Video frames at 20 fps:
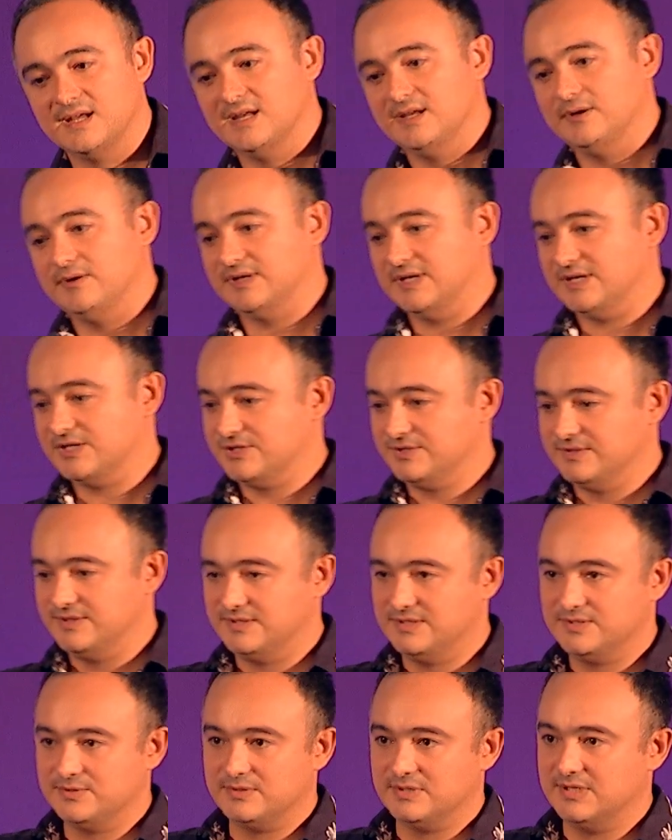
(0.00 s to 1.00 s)
You can actually
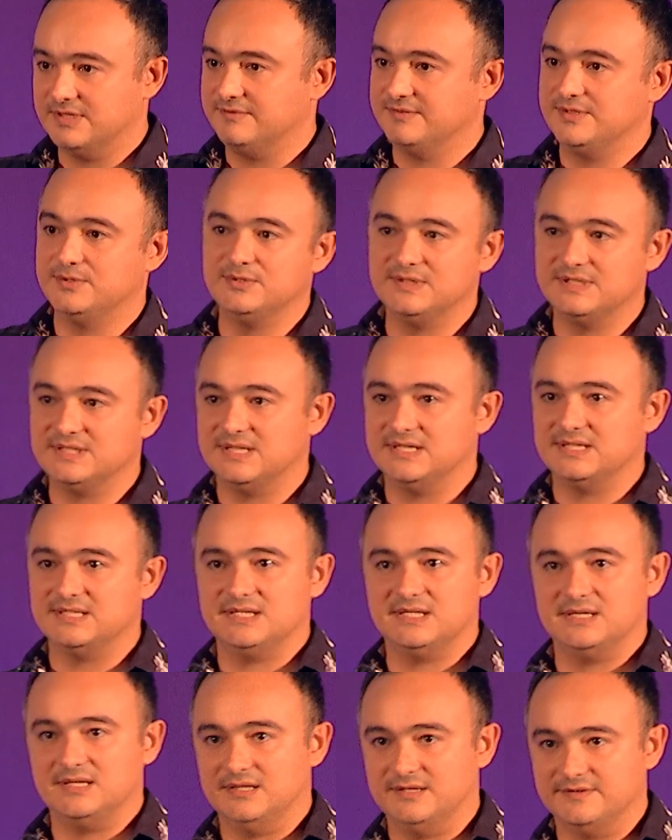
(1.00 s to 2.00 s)
do a lot of unit
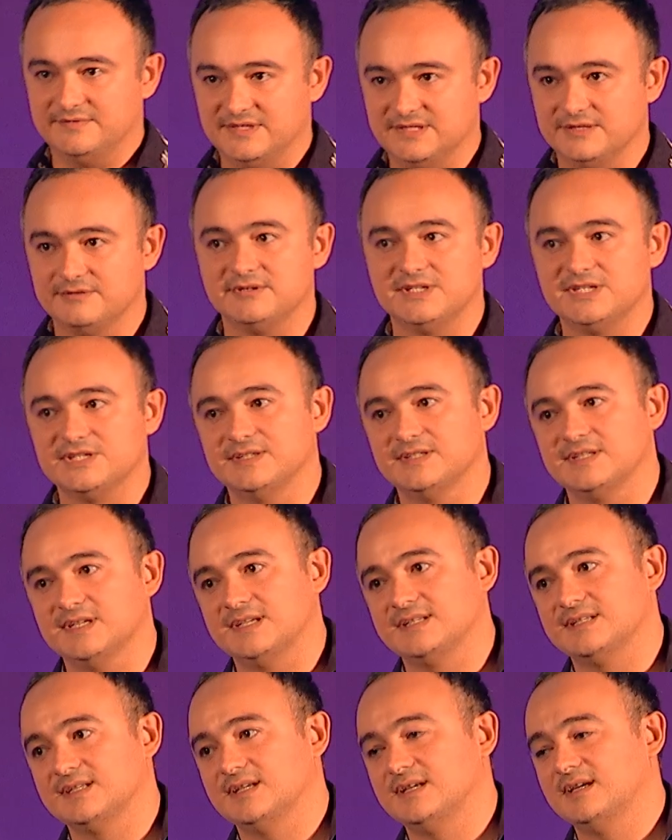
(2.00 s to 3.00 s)
testing, a lot of integration
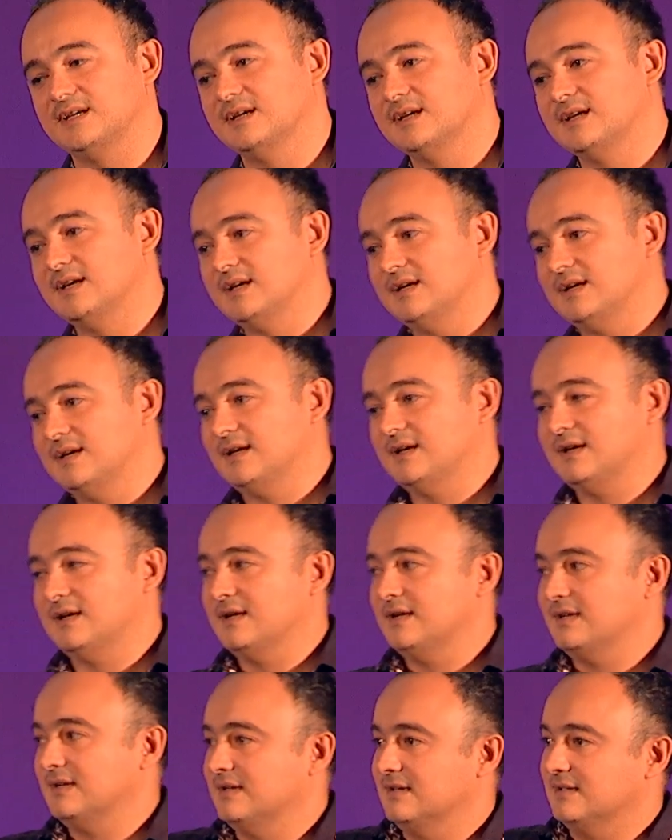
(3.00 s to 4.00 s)
testing,
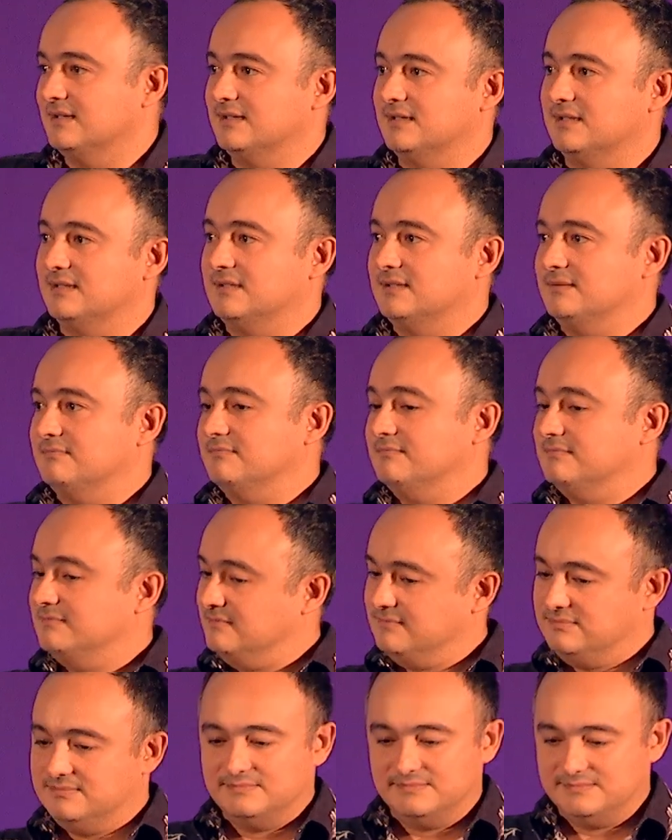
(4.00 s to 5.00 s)
and
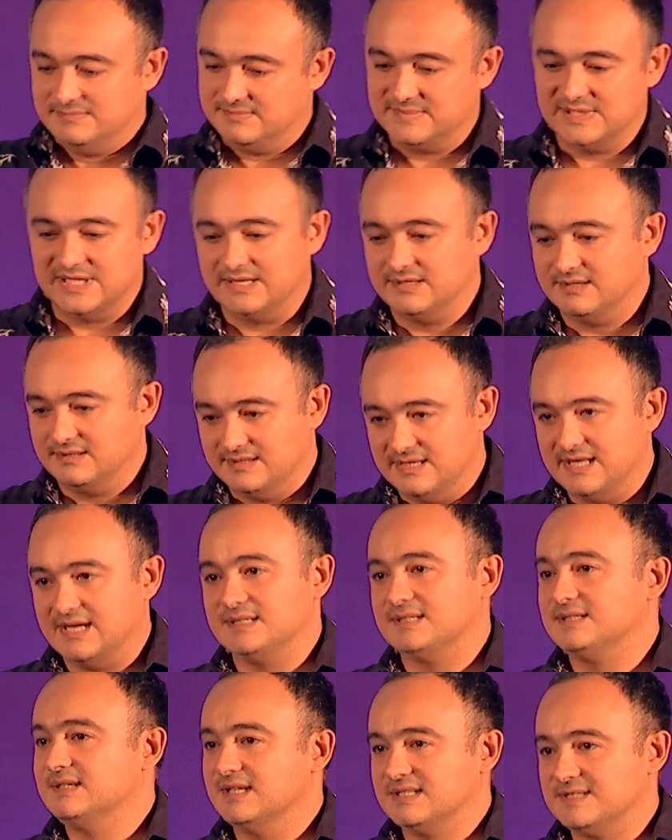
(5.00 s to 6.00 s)

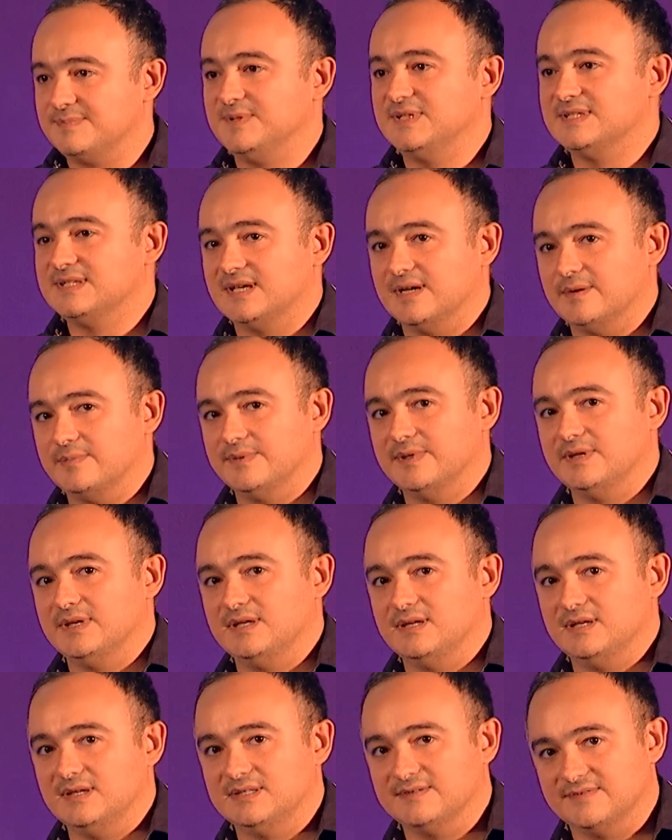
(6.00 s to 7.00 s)
that speeds up
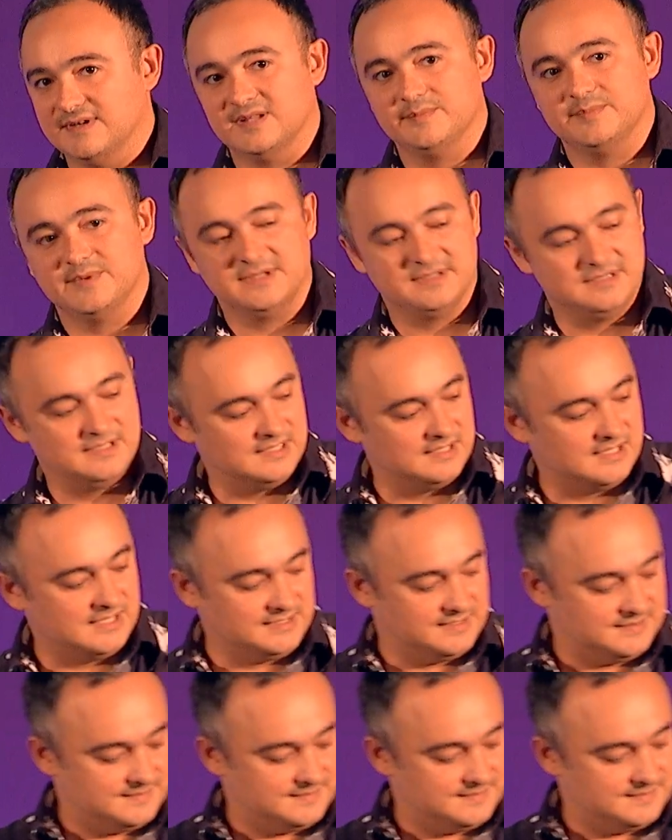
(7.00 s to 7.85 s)
the development a lot.